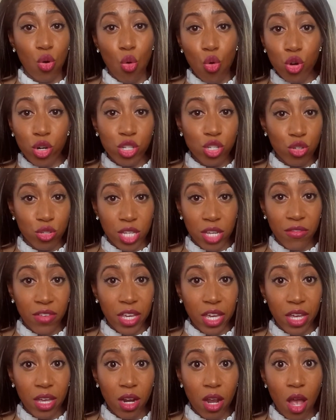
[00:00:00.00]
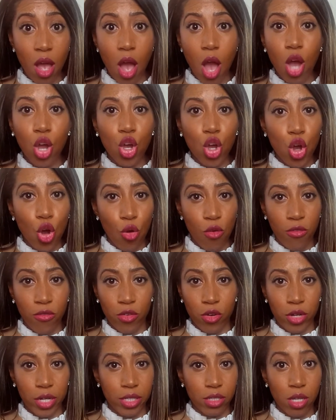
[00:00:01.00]
or a certificate, go
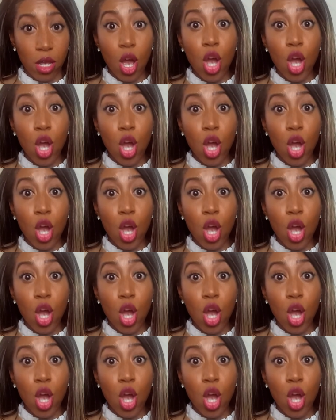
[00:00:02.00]
for it.